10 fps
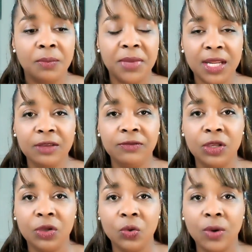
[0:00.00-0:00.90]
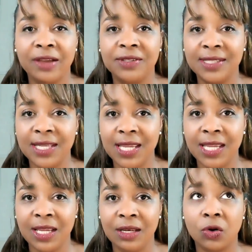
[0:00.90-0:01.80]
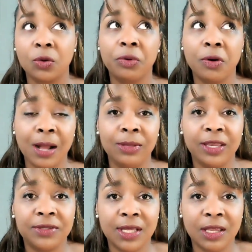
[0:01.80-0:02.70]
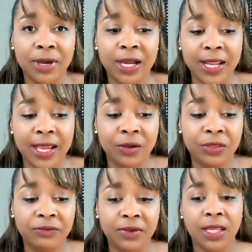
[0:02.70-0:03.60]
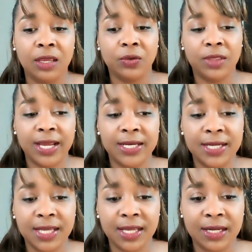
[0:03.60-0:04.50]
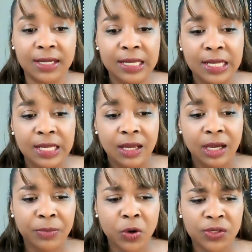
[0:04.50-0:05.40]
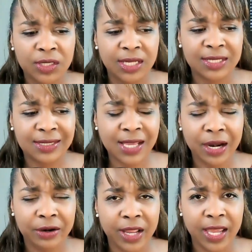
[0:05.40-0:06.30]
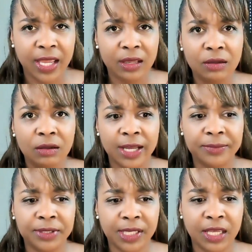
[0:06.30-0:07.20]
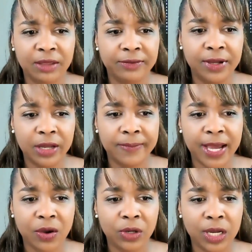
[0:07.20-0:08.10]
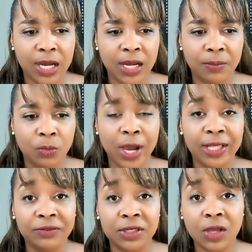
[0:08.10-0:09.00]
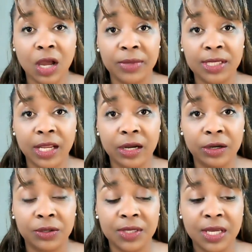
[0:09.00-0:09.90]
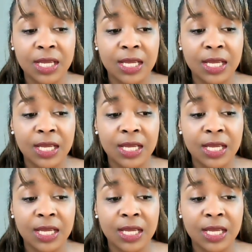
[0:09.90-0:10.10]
Many of you have seen, or probably have seen by now, the video that I did. I posted it Saturday, I believe, about um, white leftist commentators